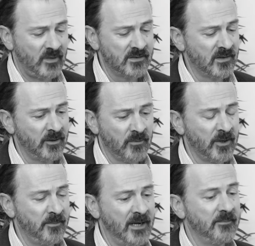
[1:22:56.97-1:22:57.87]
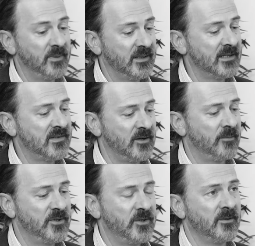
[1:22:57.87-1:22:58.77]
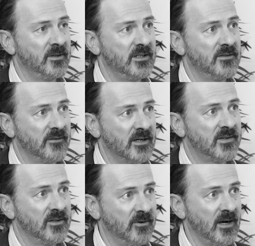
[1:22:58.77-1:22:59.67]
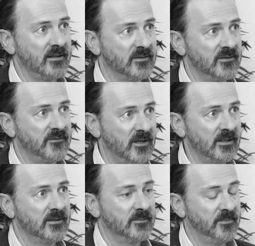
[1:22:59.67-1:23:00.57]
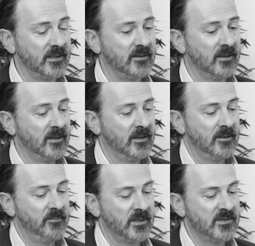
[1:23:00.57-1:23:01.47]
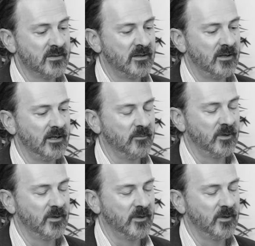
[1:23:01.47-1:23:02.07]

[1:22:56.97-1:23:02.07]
There's no roadmap, but that's the opportunities for us to create and define it. But but it's not like